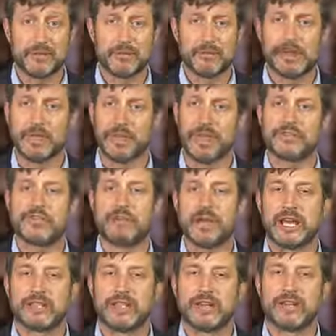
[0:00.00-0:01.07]
but it also
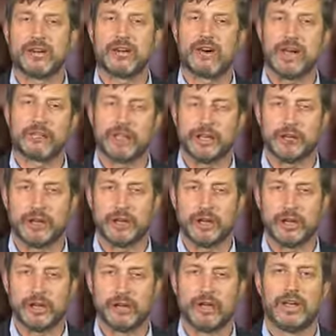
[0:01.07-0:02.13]
makes it incredibly
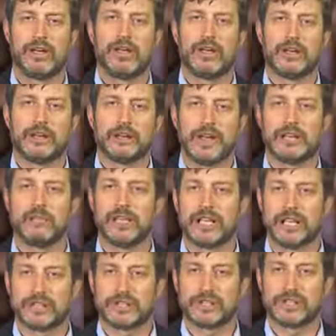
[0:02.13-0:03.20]
important, incredibly
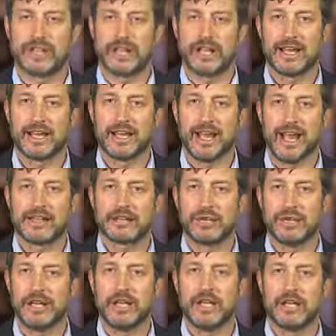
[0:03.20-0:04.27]
interesting as
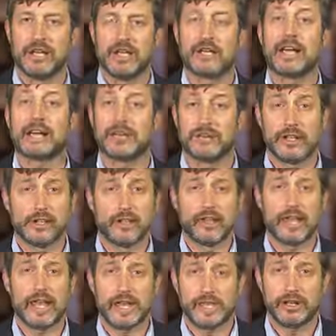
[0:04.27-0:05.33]
we collectively
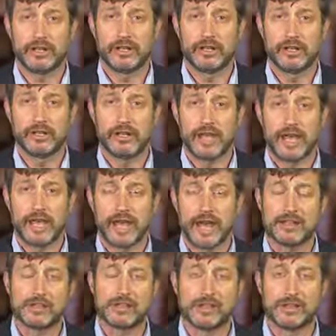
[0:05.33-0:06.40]
look ahead and
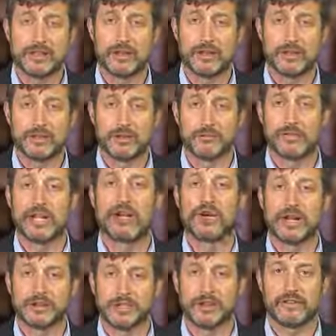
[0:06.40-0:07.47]
ask the big
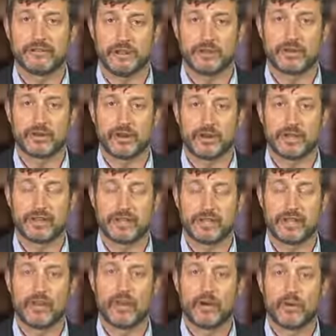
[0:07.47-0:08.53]
question for this course
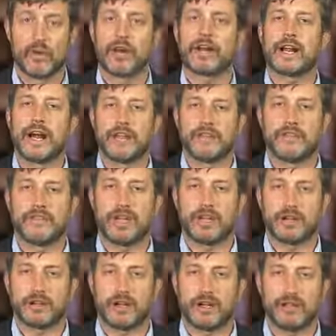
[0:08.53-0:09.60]
is what kind of
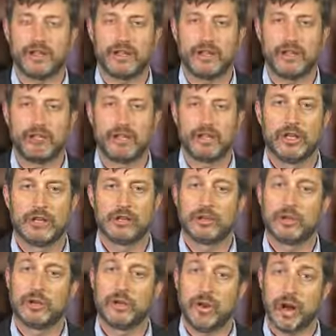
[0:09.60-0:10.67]
health law regime
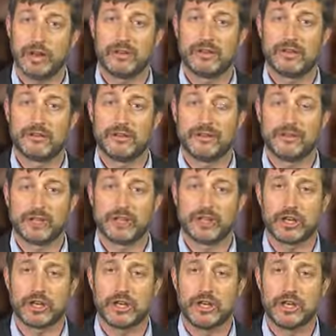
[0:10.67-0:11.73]
do we want for the
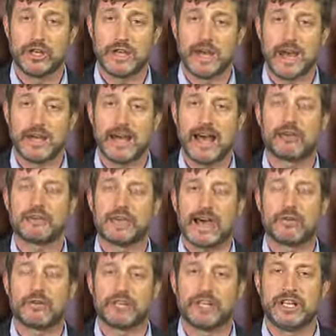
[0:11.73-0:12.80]
future, and how does
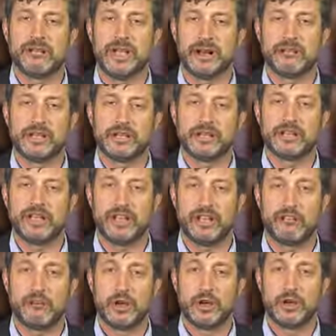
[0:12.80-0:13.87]
that regime help us
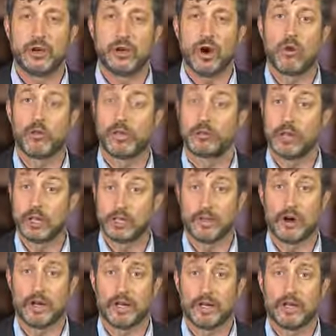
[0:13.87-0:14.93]
achieve what we really
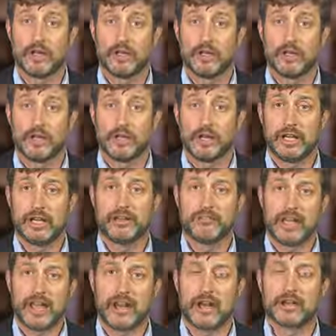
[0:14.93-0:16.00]
want in a
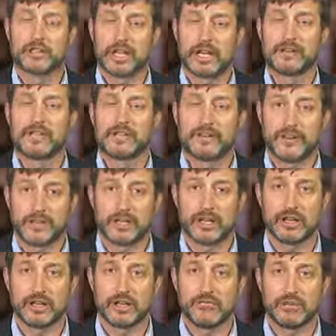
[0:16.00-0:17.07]
fair, just,
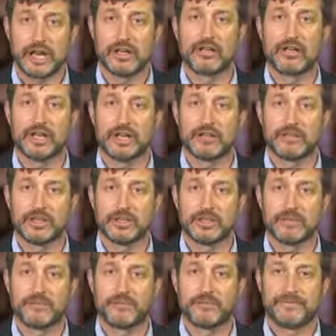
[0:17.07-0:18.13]
efficient medical care
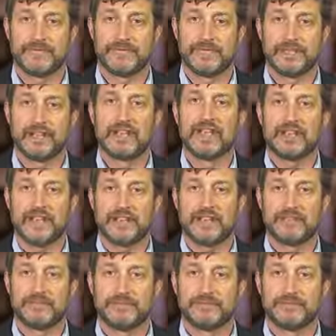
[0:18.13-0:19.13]
system. Thank you.